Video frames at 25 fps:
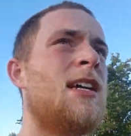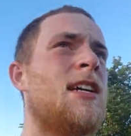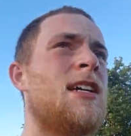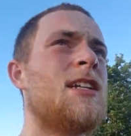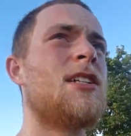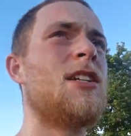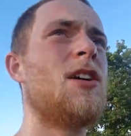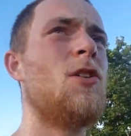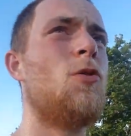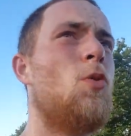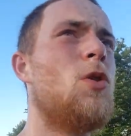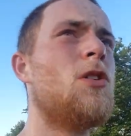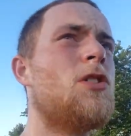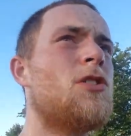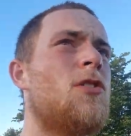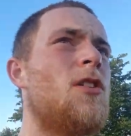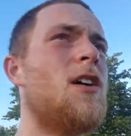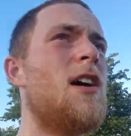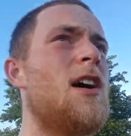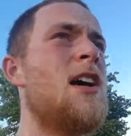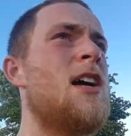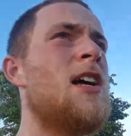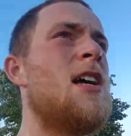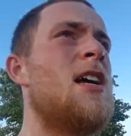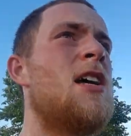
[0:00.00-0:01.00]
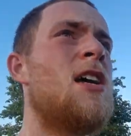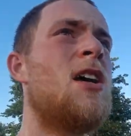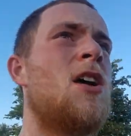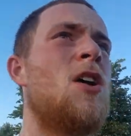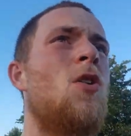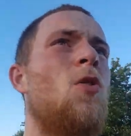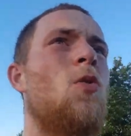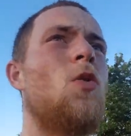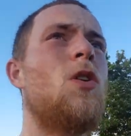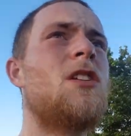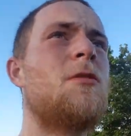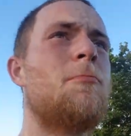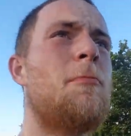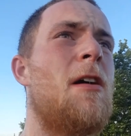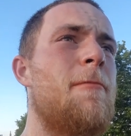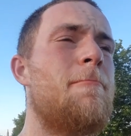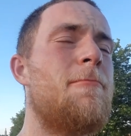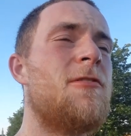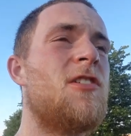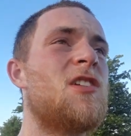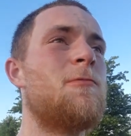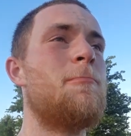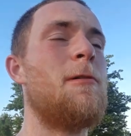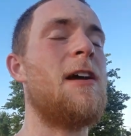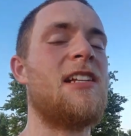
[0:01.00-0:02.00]
So what do I what's my
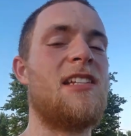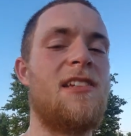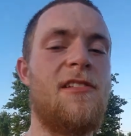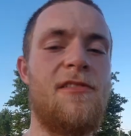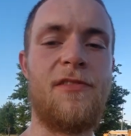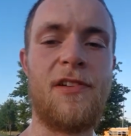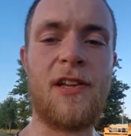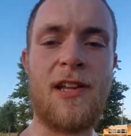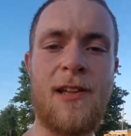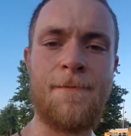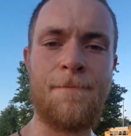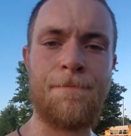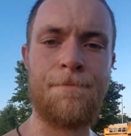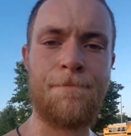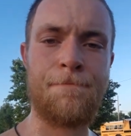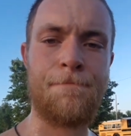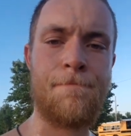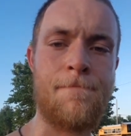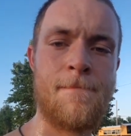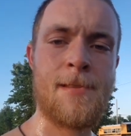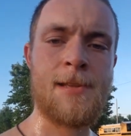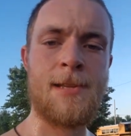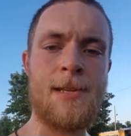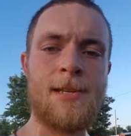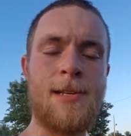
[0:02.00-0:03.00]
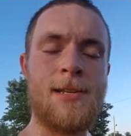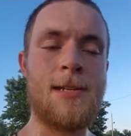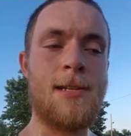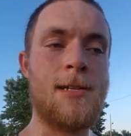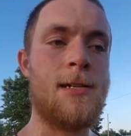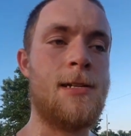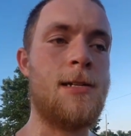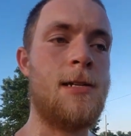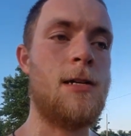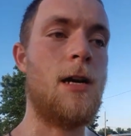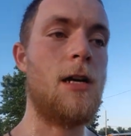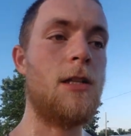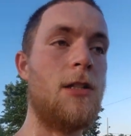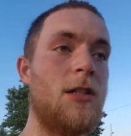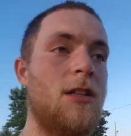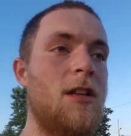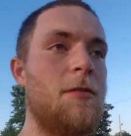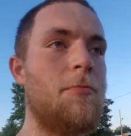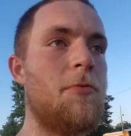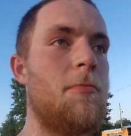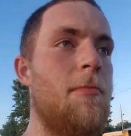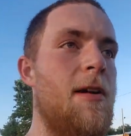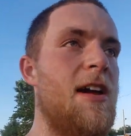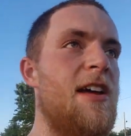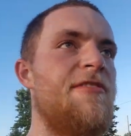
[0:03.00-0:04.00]
perspective on
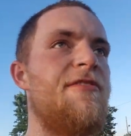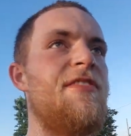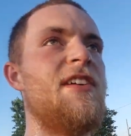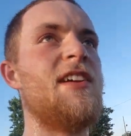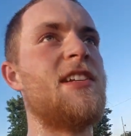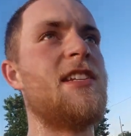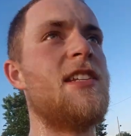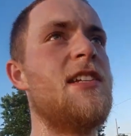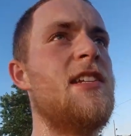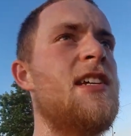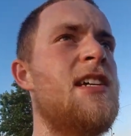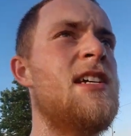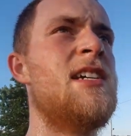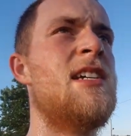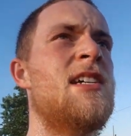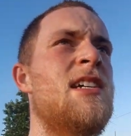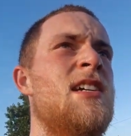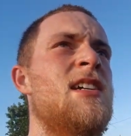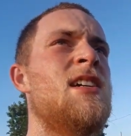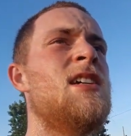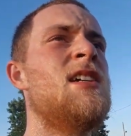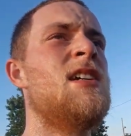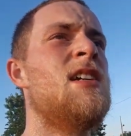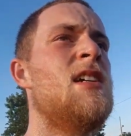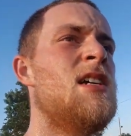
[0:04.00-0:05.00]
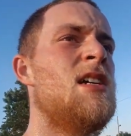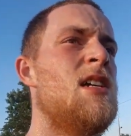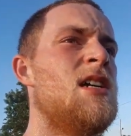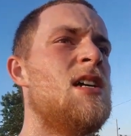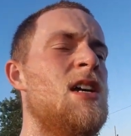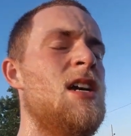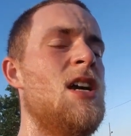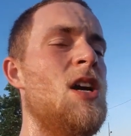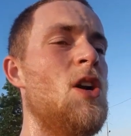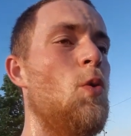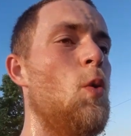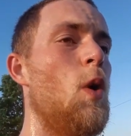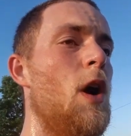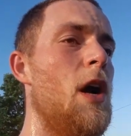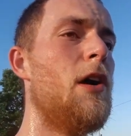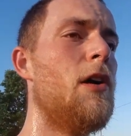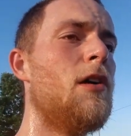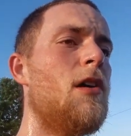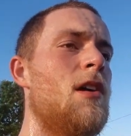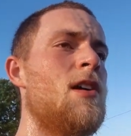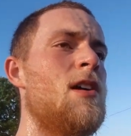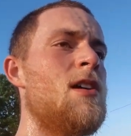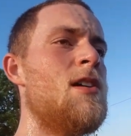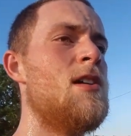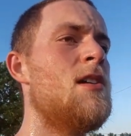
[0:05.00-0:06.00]
deliberate manifesting?
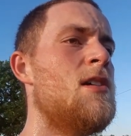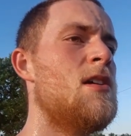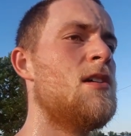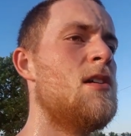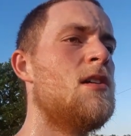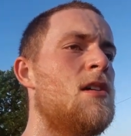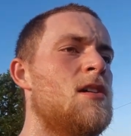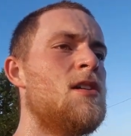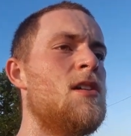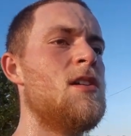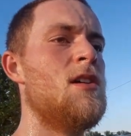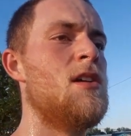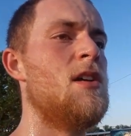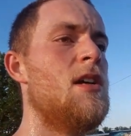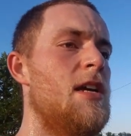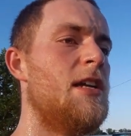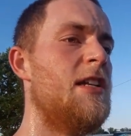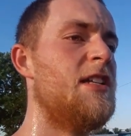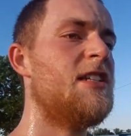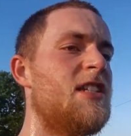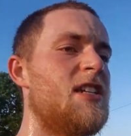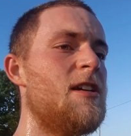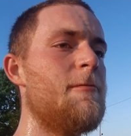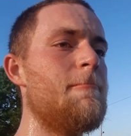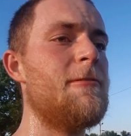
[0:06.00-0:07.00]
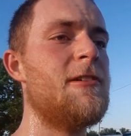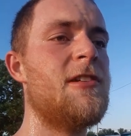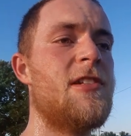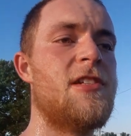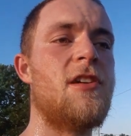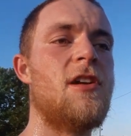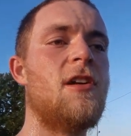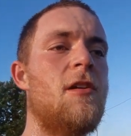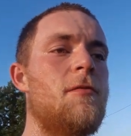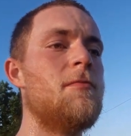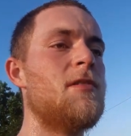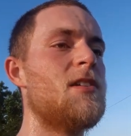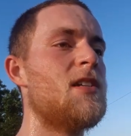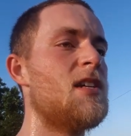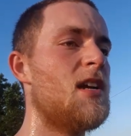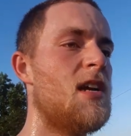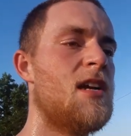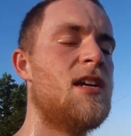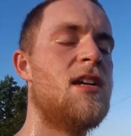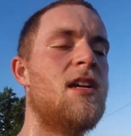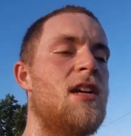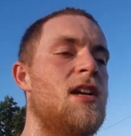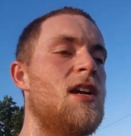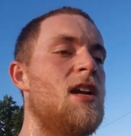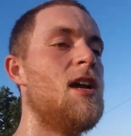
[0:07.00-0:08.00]
Well, in simplest terms,
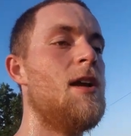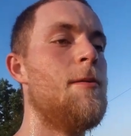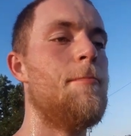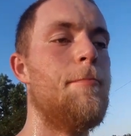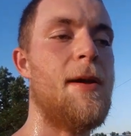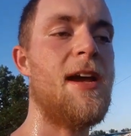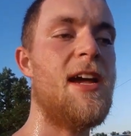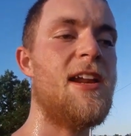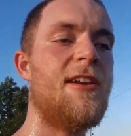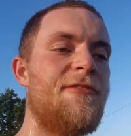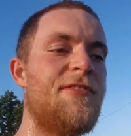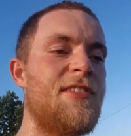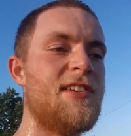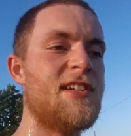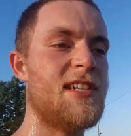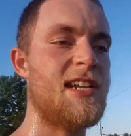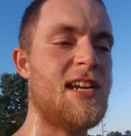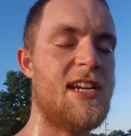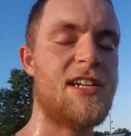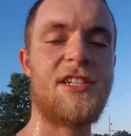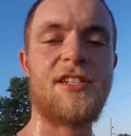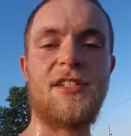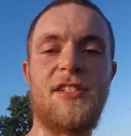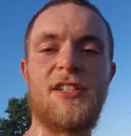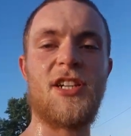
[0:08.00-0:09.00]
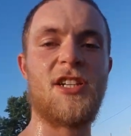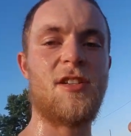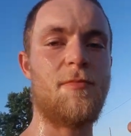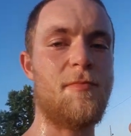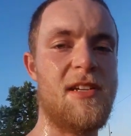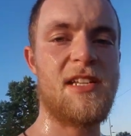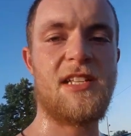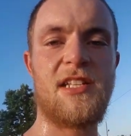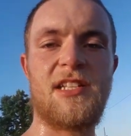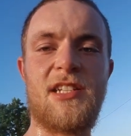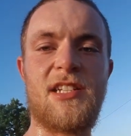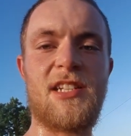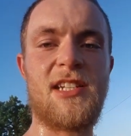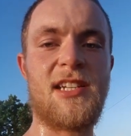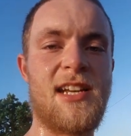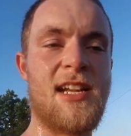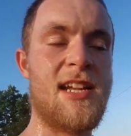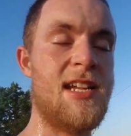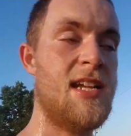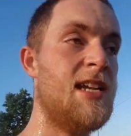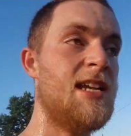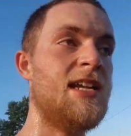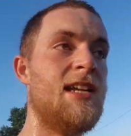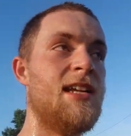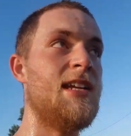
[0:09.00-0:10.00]
manifestation just means
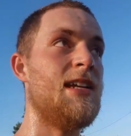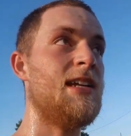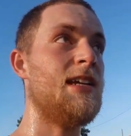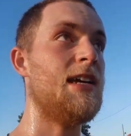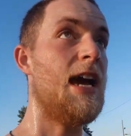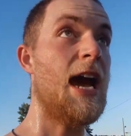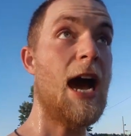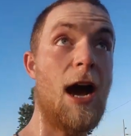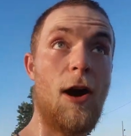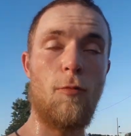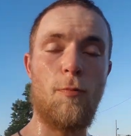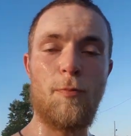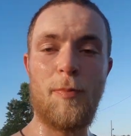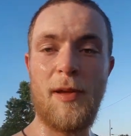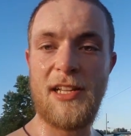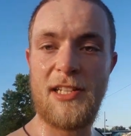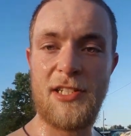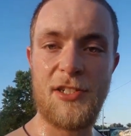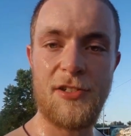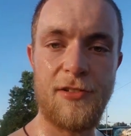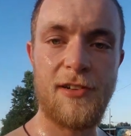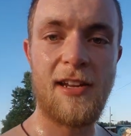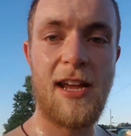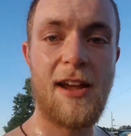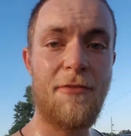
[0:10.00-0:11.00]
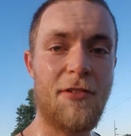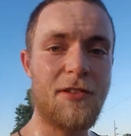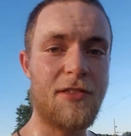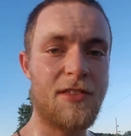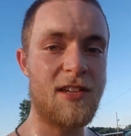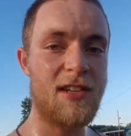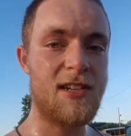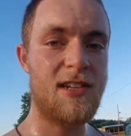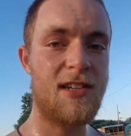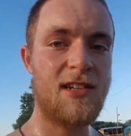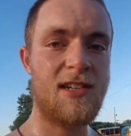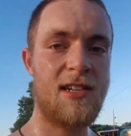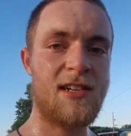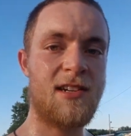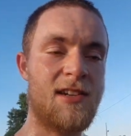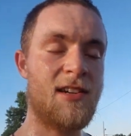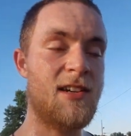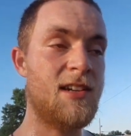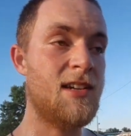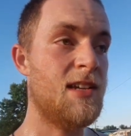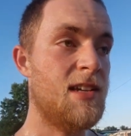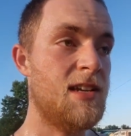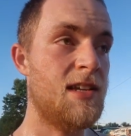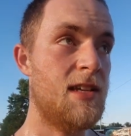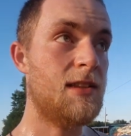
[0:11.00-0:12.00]
outpictured. Everything
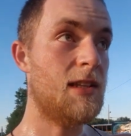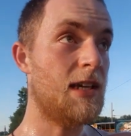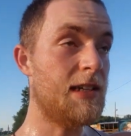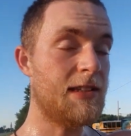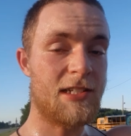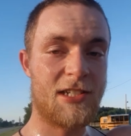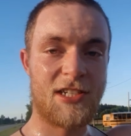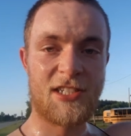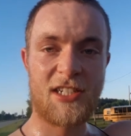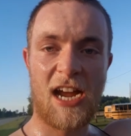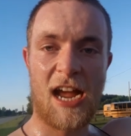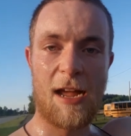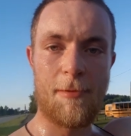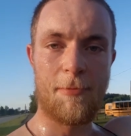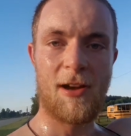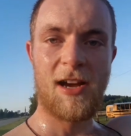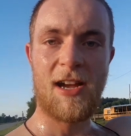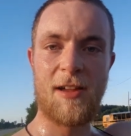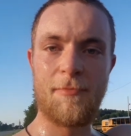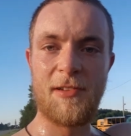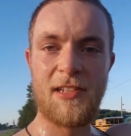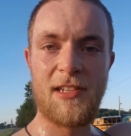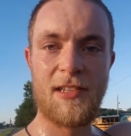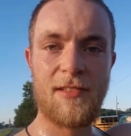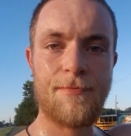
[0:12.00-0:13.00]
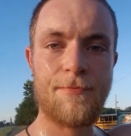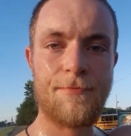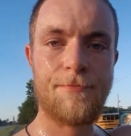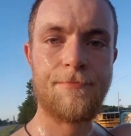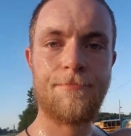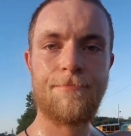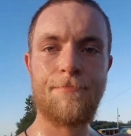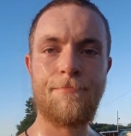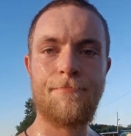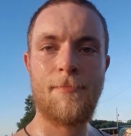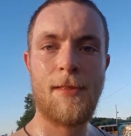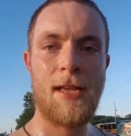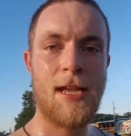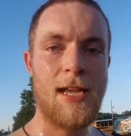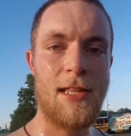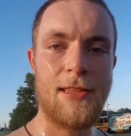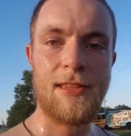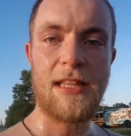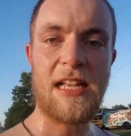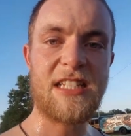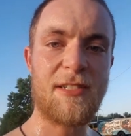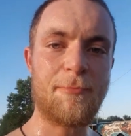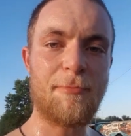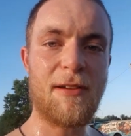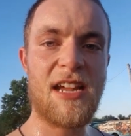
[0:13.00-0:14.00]
like the sky behind me.
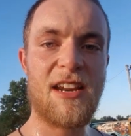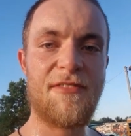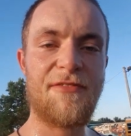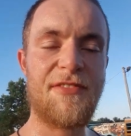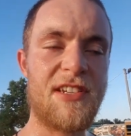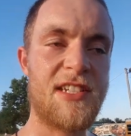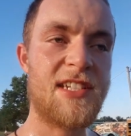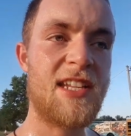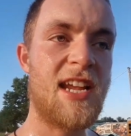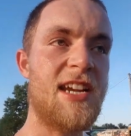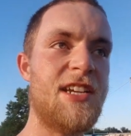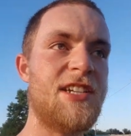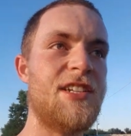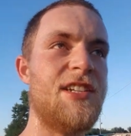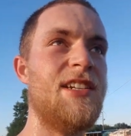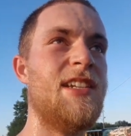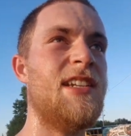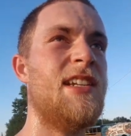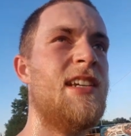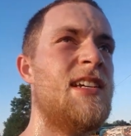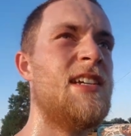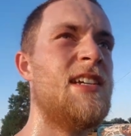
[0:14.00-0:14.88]
That's manifestation.